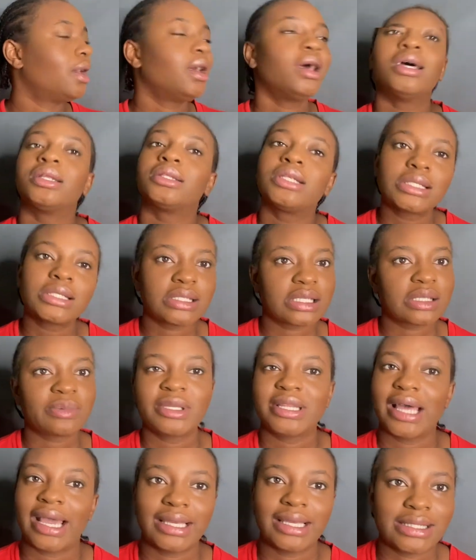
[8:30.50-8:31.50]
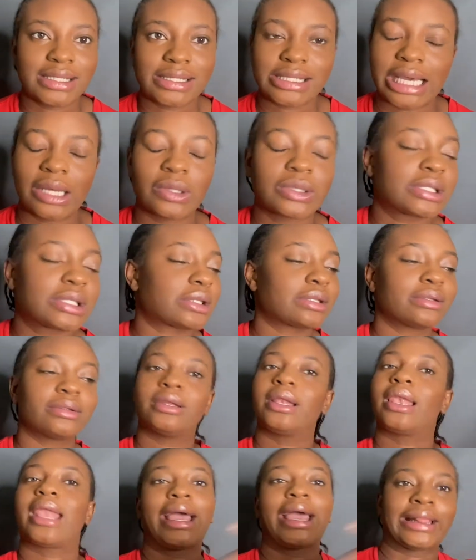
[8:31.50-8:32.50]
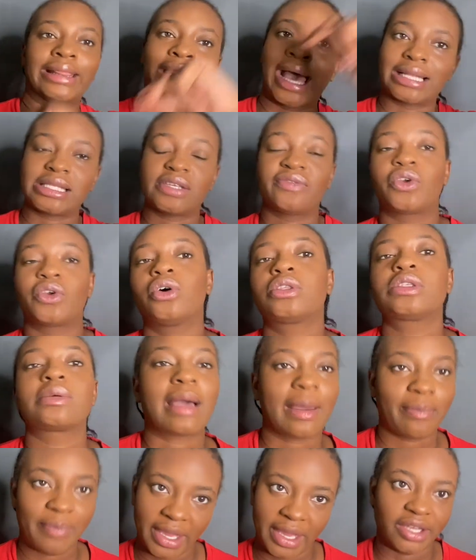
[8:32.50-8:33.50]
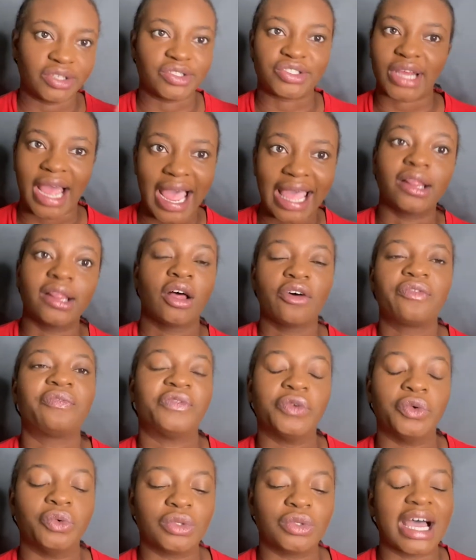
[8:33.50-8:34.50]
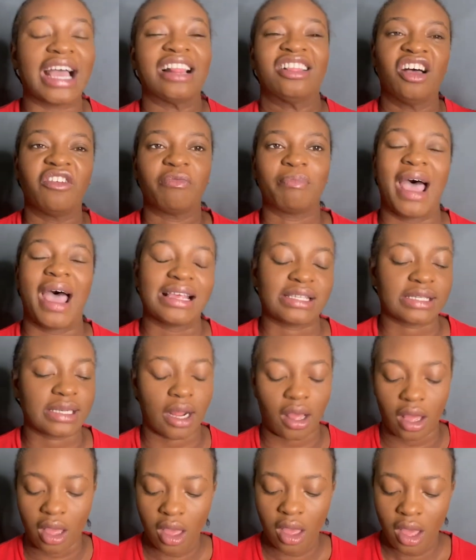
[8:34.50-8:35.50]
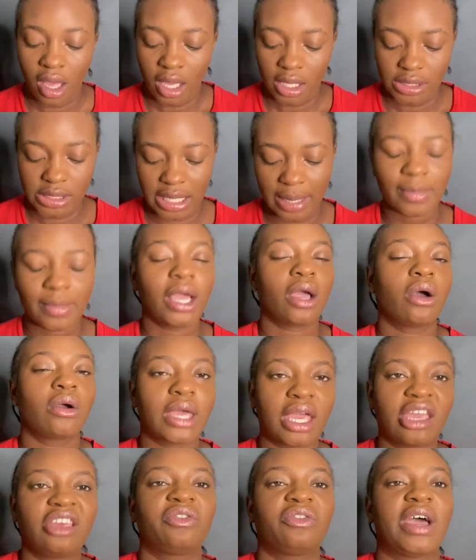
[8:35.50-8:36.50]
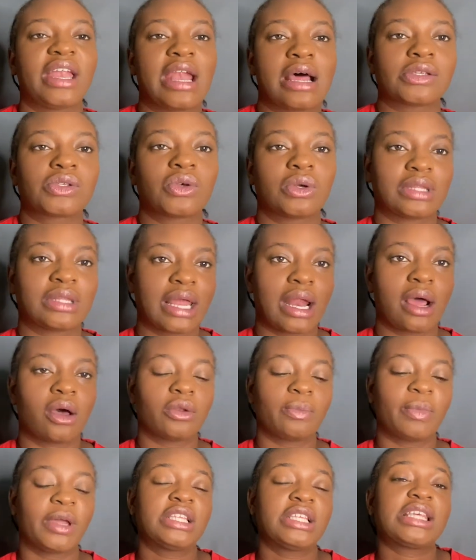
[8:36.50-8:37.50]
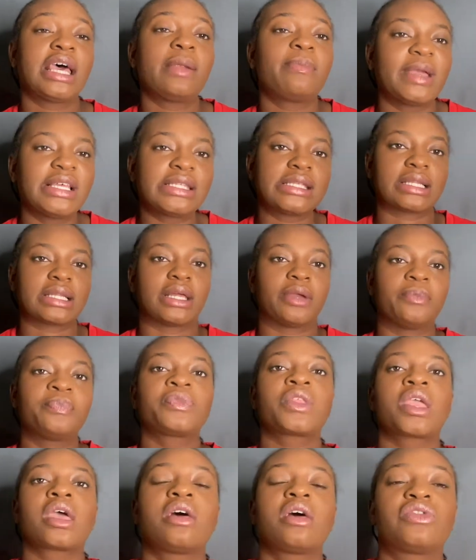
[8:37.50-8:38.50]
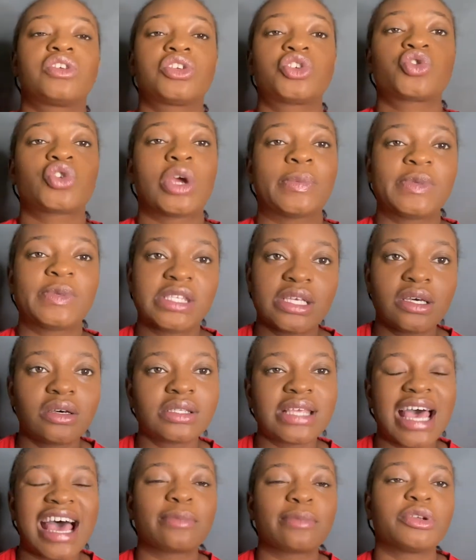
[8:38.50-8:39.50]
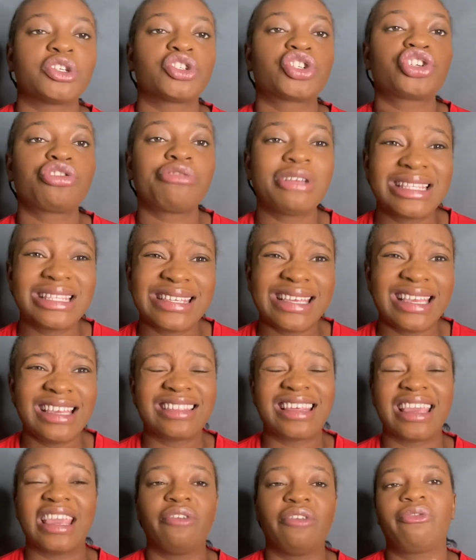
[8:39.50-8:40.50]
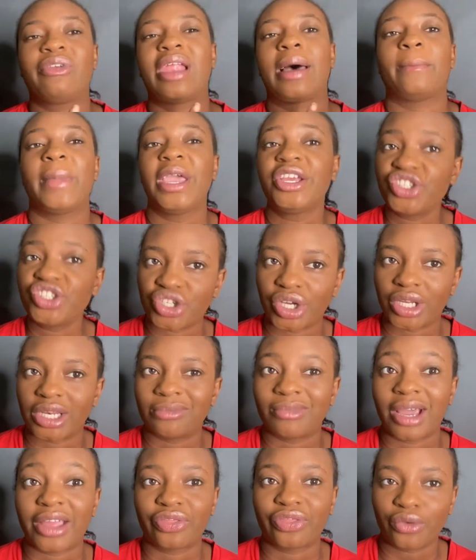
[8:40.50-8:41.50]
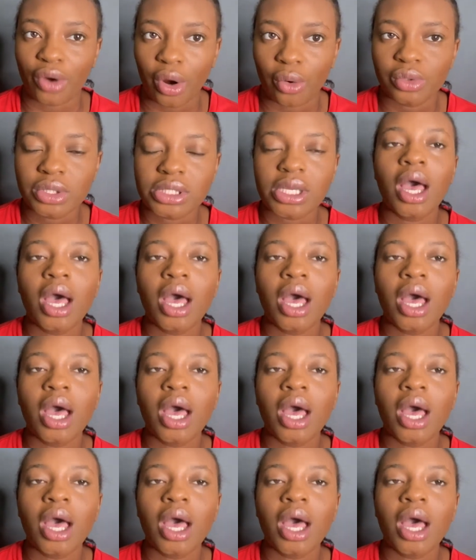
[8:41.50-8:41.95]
This is me that eats out like that. If you go to my page, I love food. I love pasta. So I'm like, okay, fine, I'll sort that out. But he said, basically, the Strepsils had been treating the inflammation in my throat,